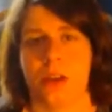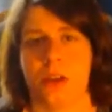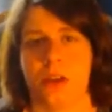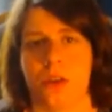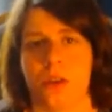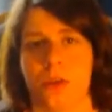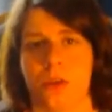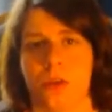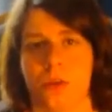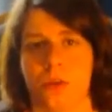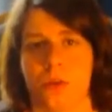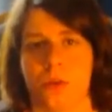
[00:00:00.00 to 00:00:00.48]

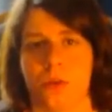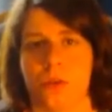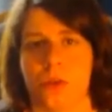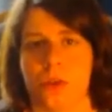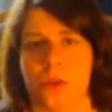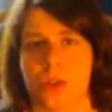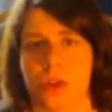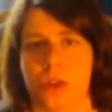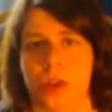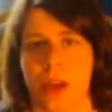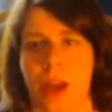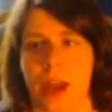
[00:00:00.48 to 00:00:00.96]
you
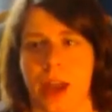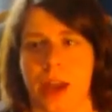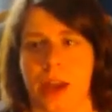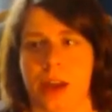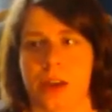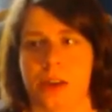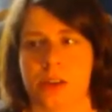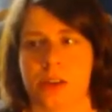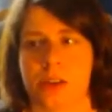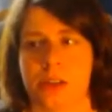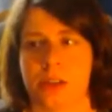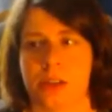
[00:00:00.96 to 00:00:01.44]
should
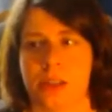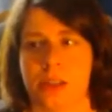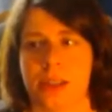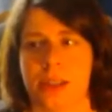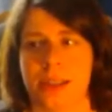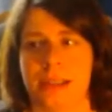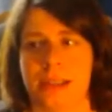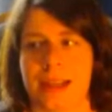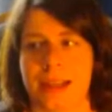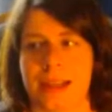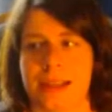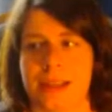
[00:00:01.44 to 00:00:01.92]

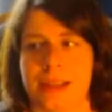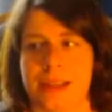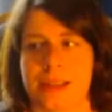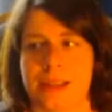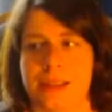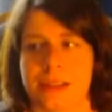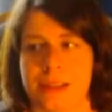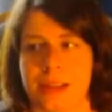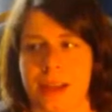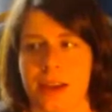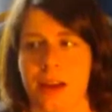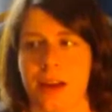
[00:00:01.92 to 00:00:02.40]
actually let
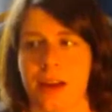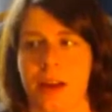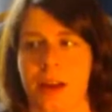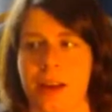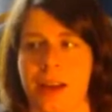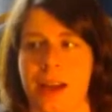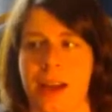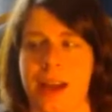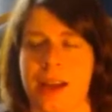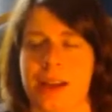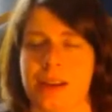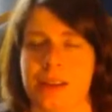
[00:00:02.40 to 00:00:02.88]
it stay
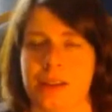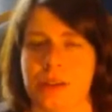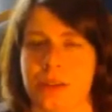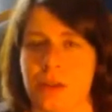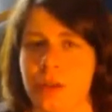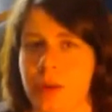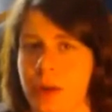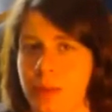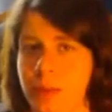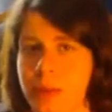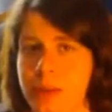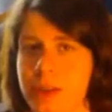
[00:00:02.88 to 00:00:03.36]
on and kind of
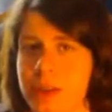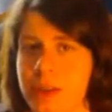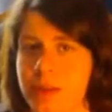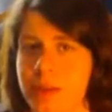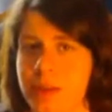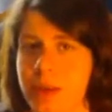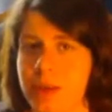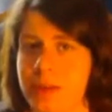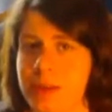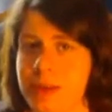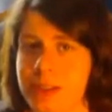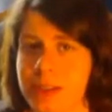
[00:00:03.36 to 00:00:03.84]
soak up into
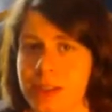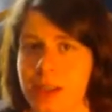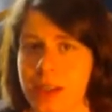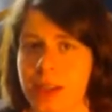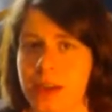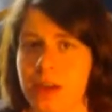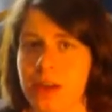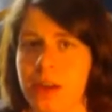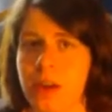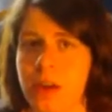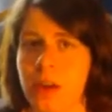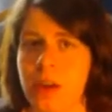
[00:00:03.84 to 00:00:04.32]
the baby's
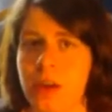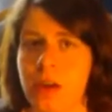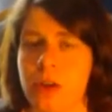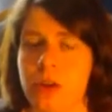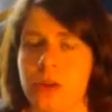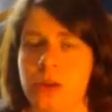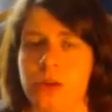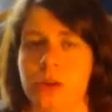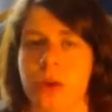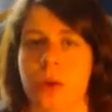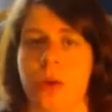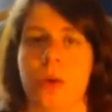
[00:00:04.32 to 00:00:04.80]
skin.
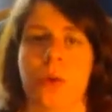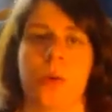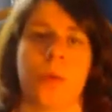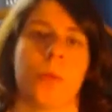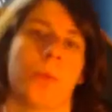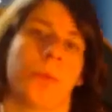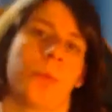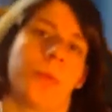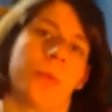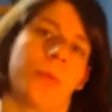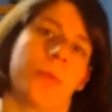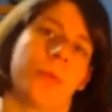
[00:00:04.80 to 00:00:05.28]

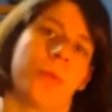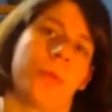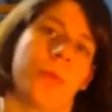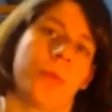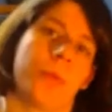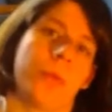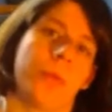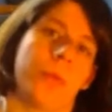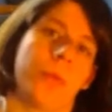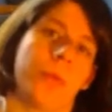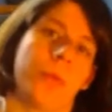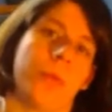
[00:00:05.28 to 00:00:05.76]
So
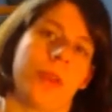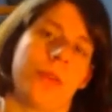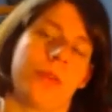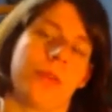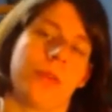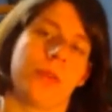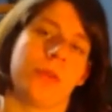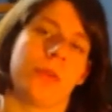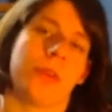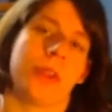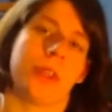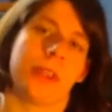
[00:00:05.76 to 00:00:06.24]

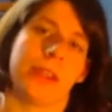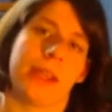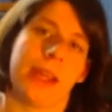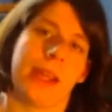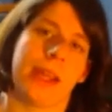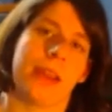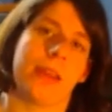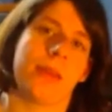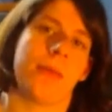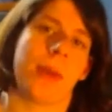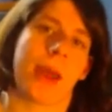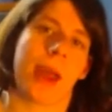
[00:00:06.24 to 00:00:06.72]
if you
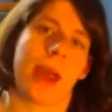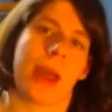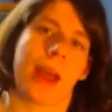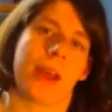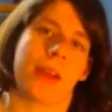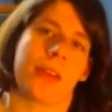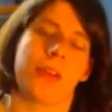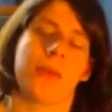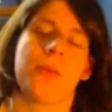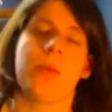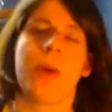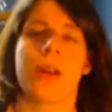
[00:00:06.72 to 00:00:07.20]
delay the
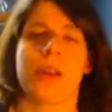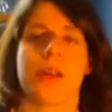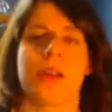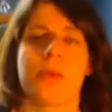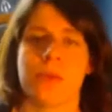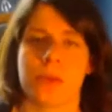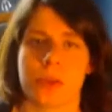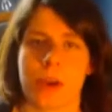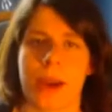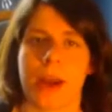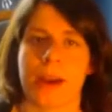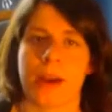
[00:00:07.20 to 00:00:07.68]
bath, you want
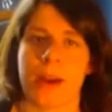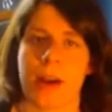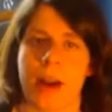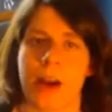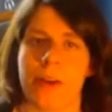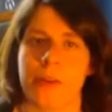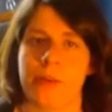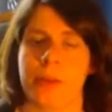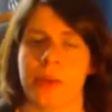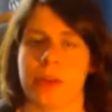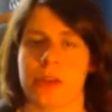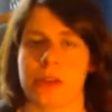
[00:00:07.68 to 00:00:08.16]
them dried
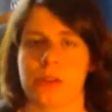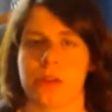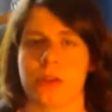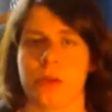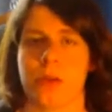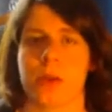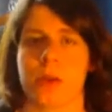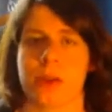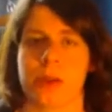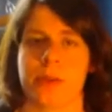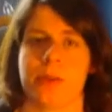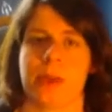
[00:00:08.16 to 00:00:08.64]
off because you
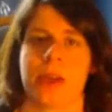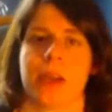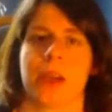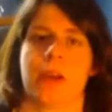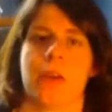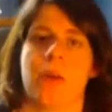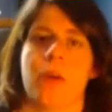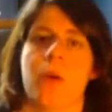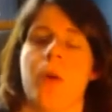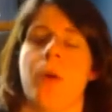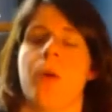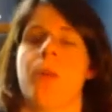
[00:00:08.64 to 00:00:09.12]
don't want them to
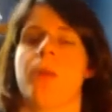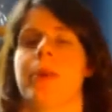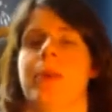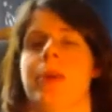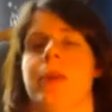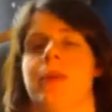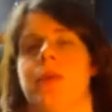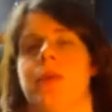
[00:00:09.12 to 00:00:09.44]
get cold. But